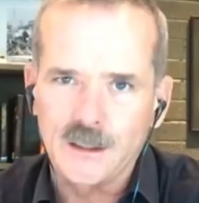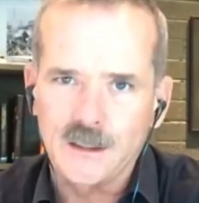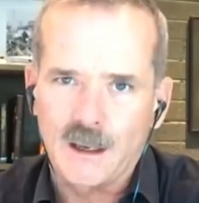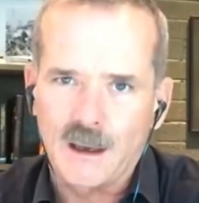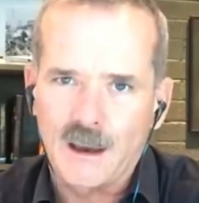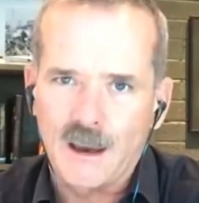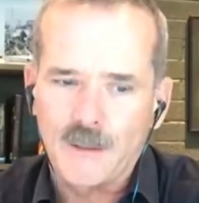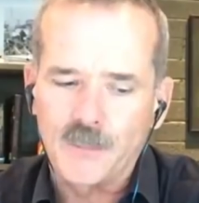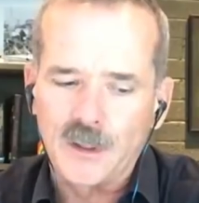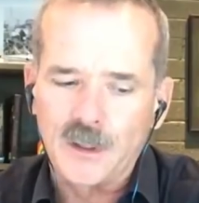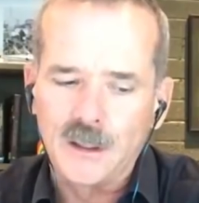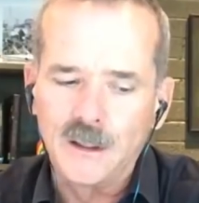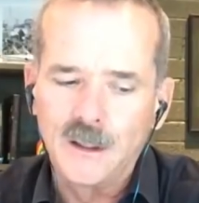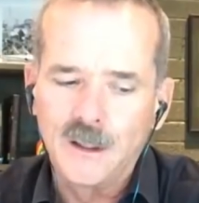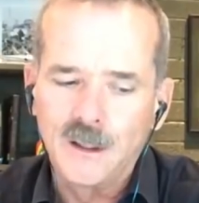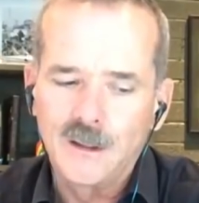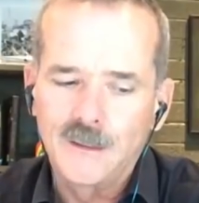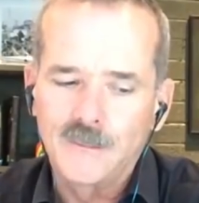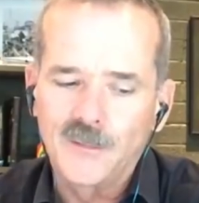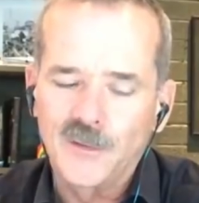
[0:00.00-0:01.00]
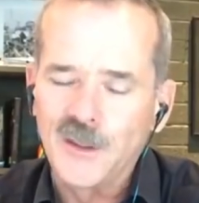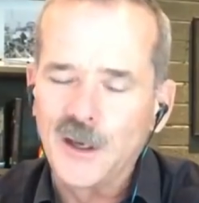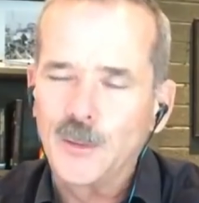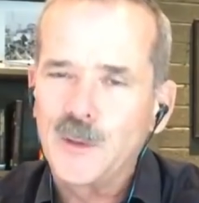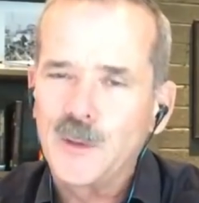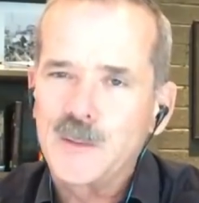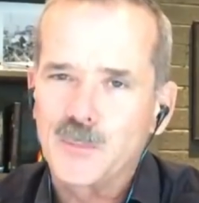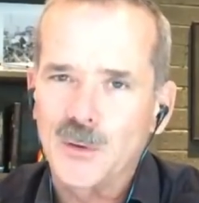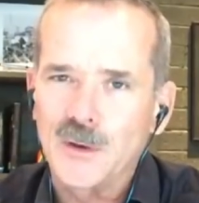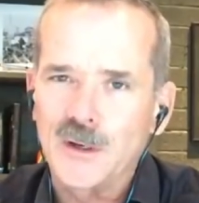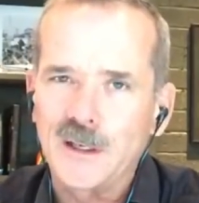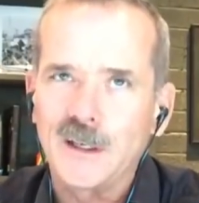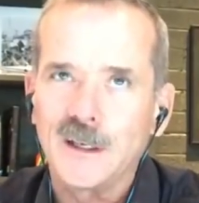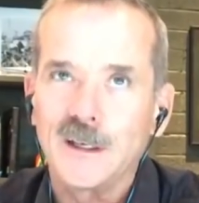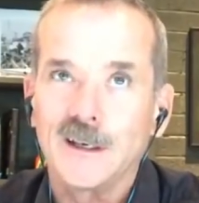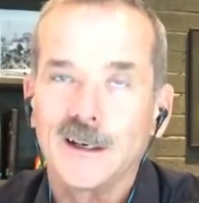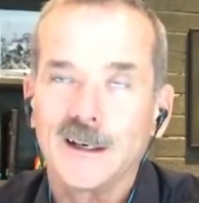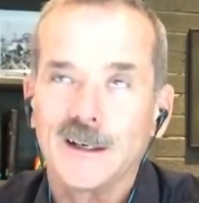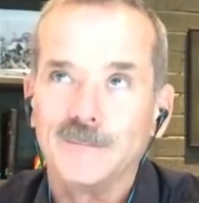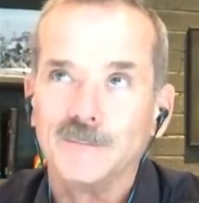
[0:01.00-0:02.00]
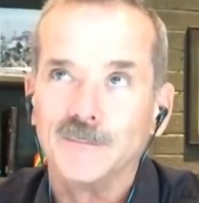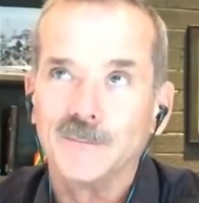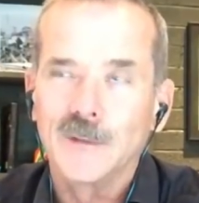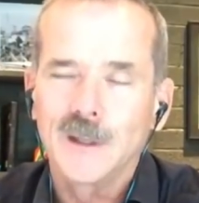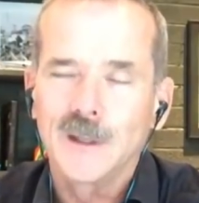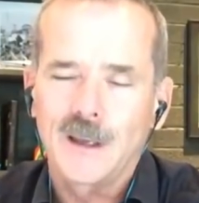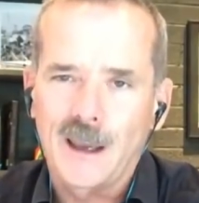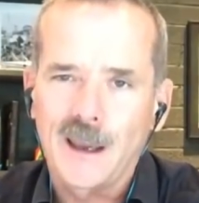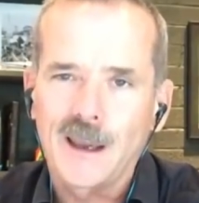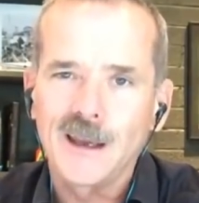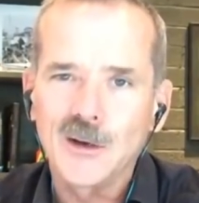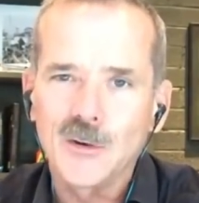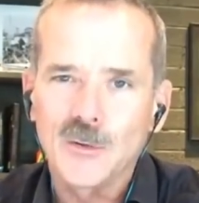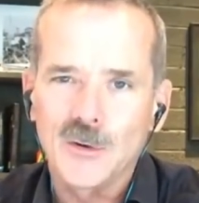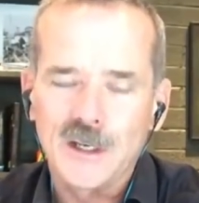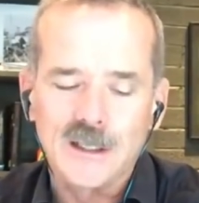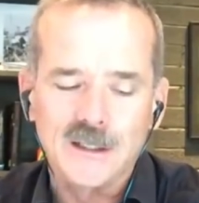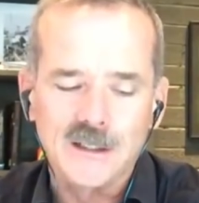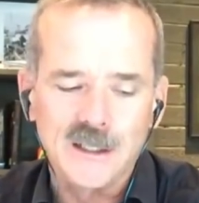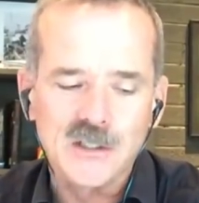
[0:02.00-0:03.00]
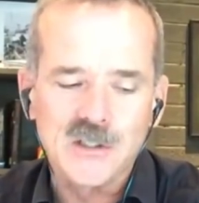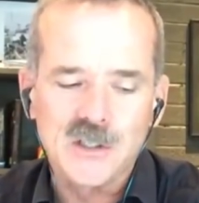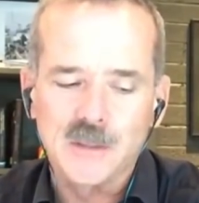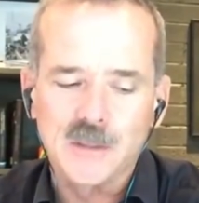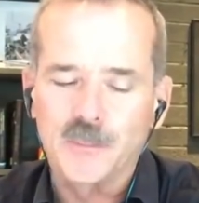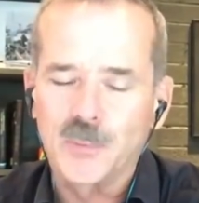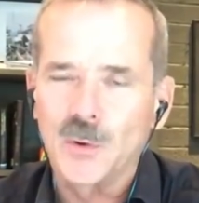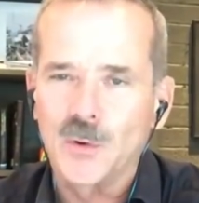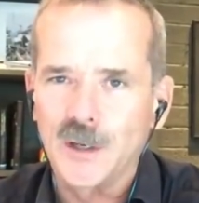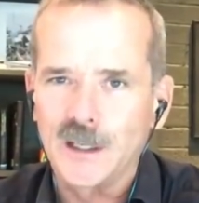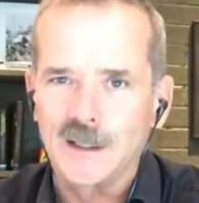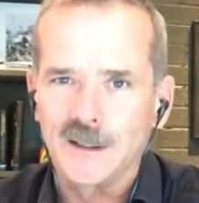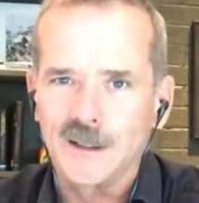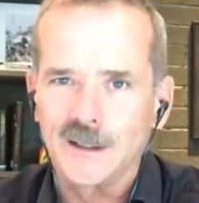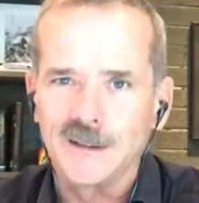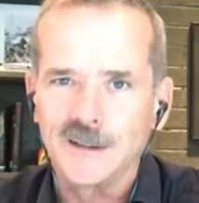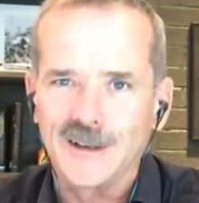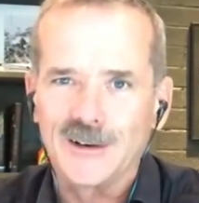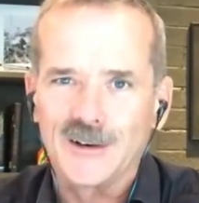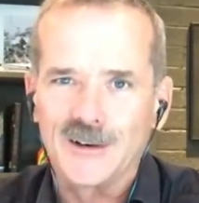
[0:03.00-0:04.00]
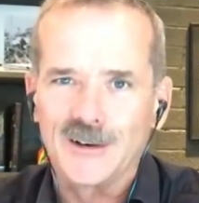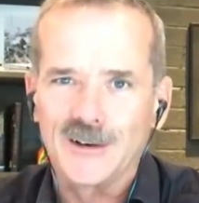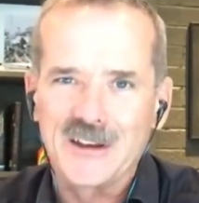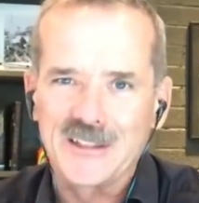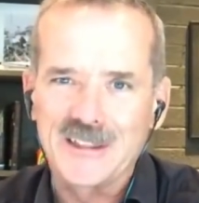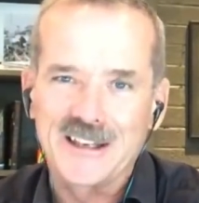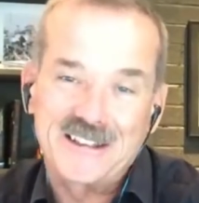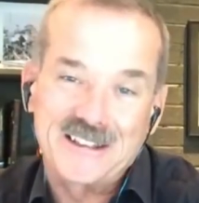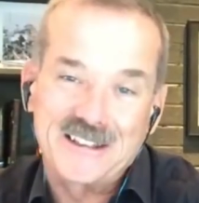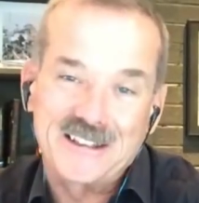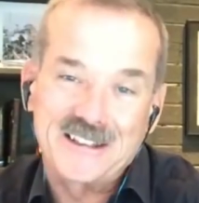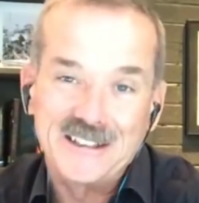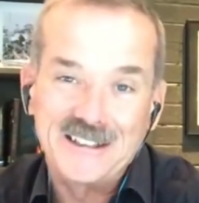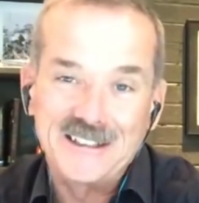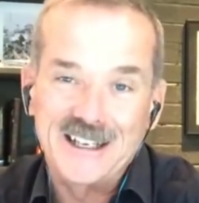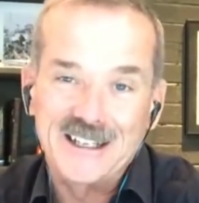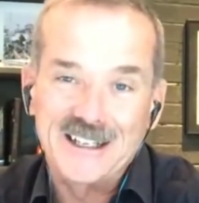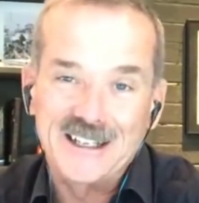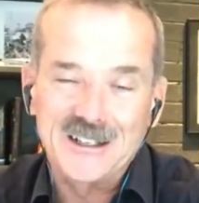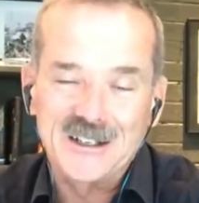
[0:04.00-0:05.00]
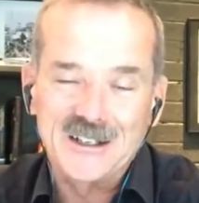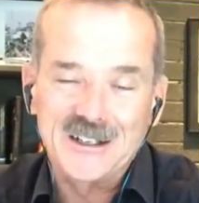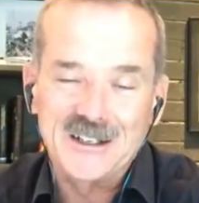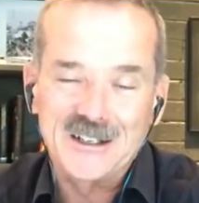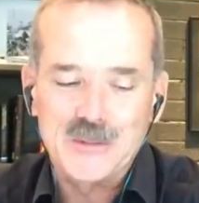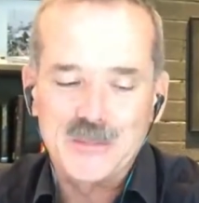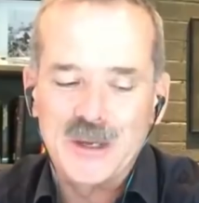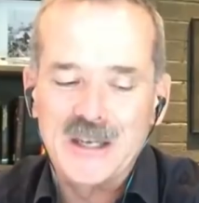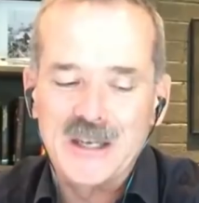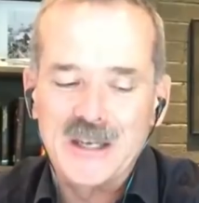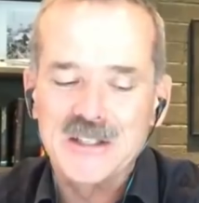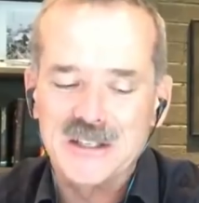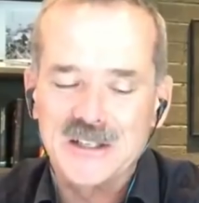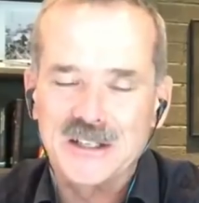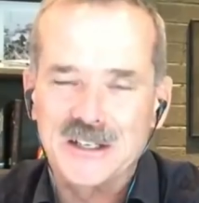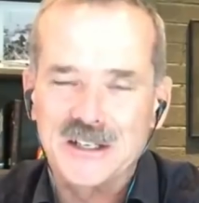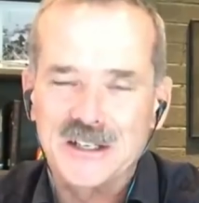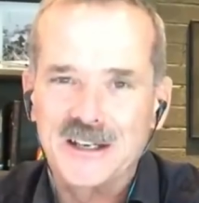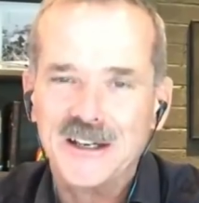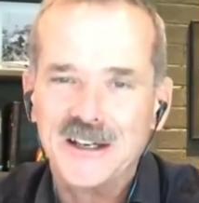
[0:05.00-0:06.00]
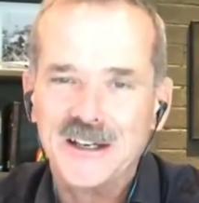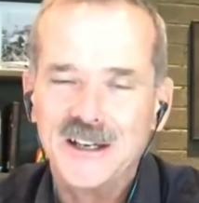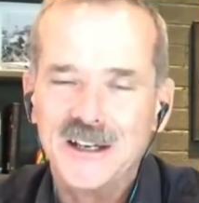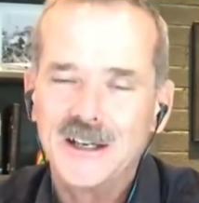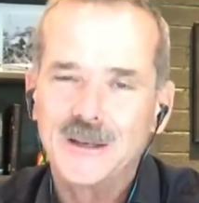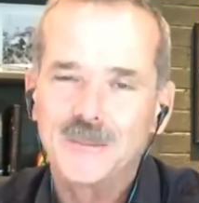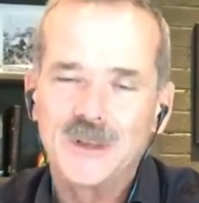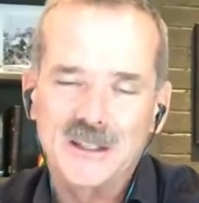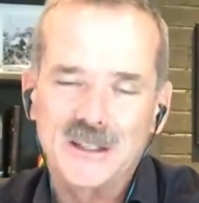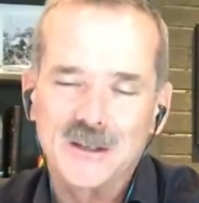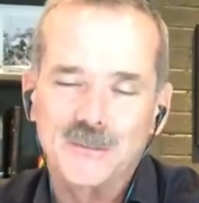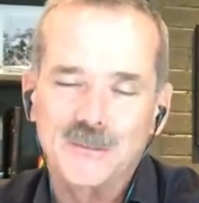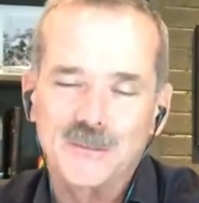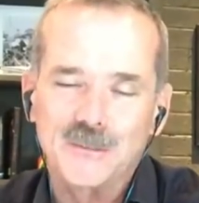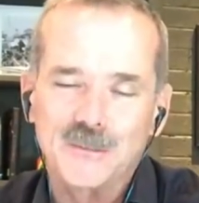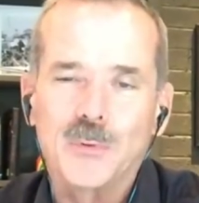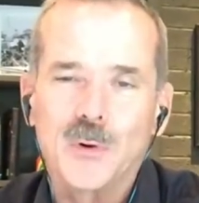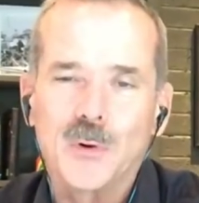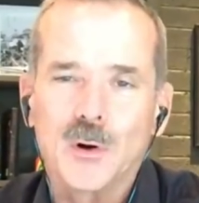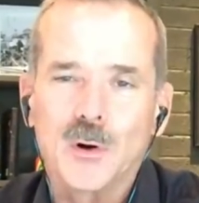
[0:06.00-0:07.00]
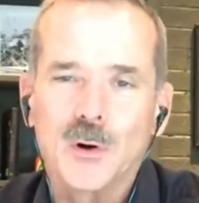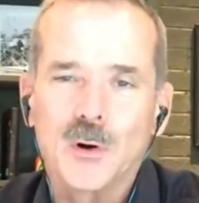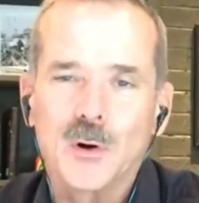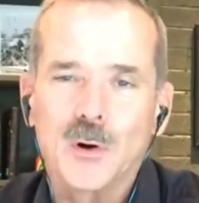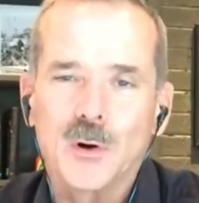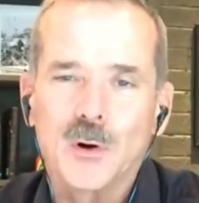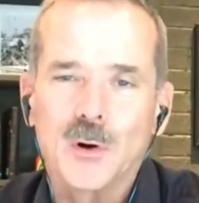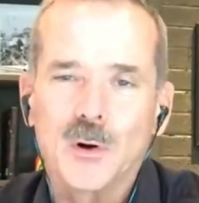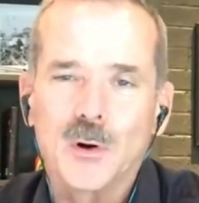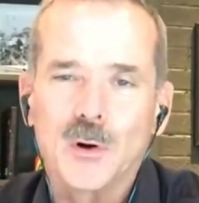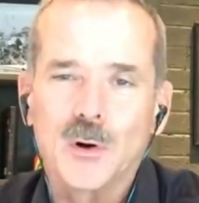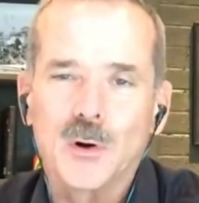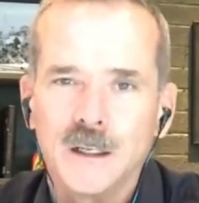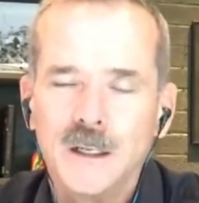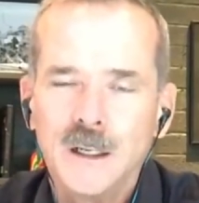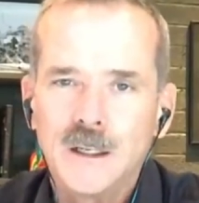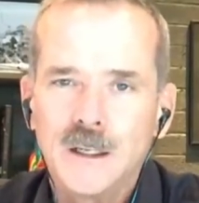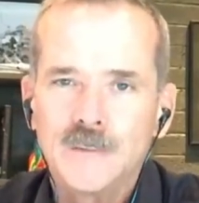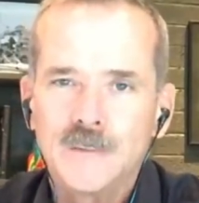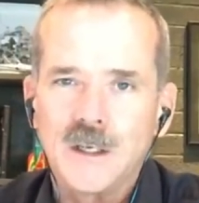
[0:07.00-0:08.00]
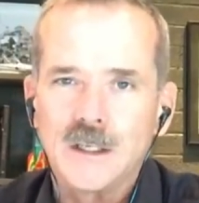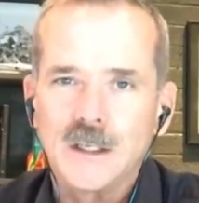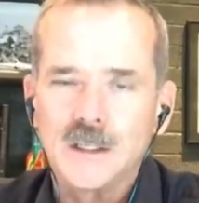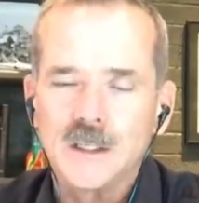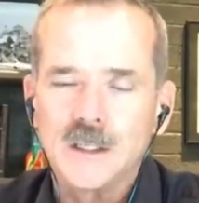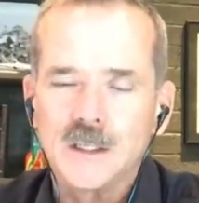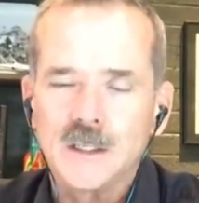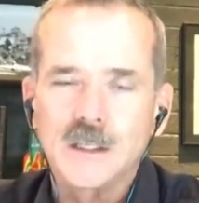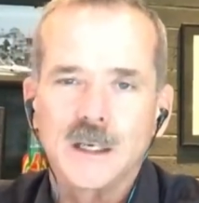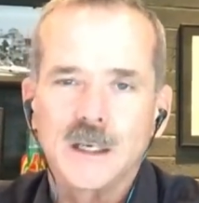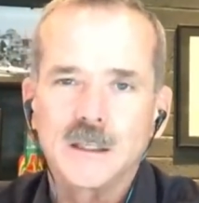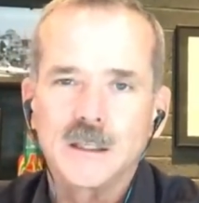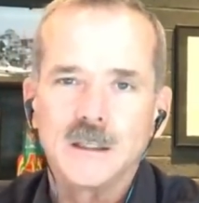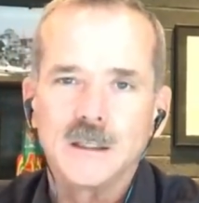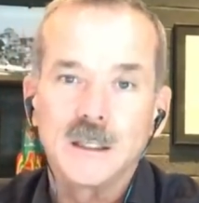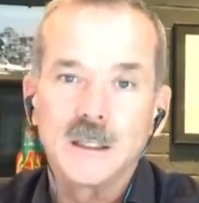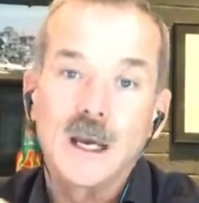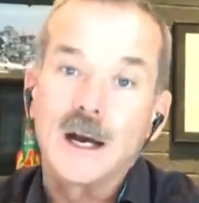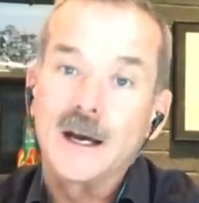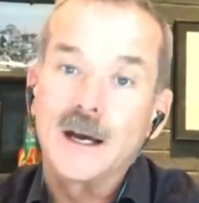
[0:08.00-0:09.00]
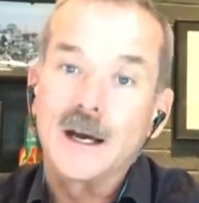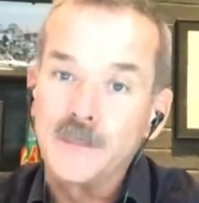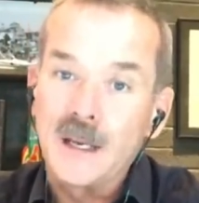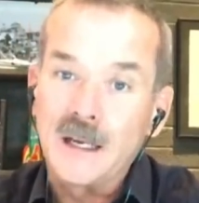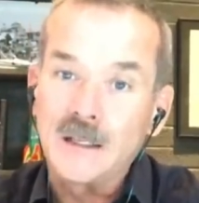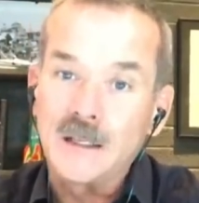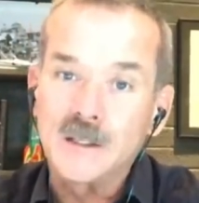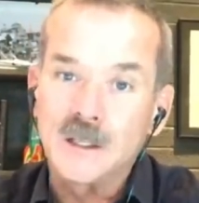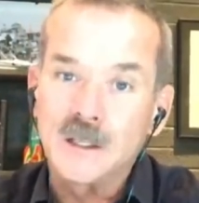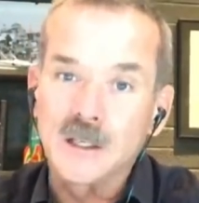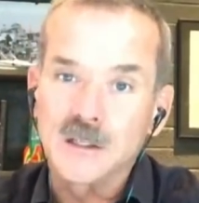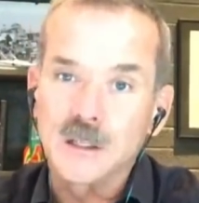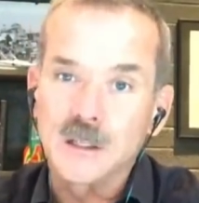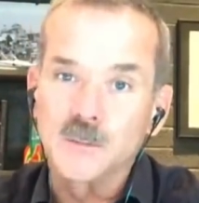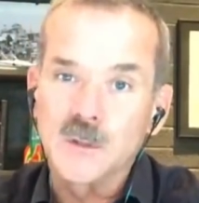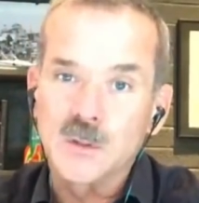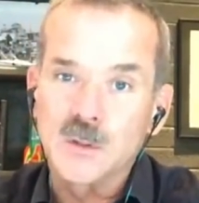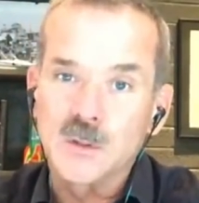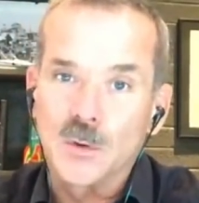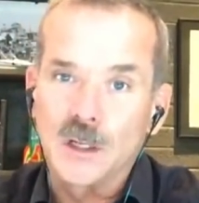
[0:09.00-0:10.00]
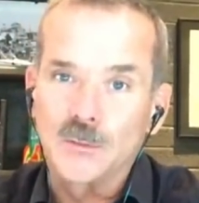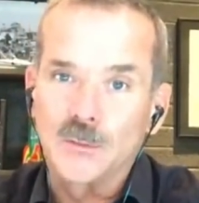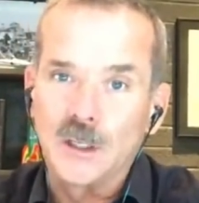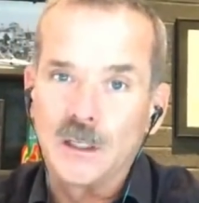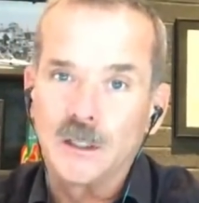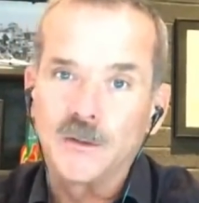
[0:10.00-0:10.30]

to happen. They'll be pretty um, angry and disappointed, you know, that, that they didn't get to go to space today. But the, the important thing and is that the, the automated systems worked well,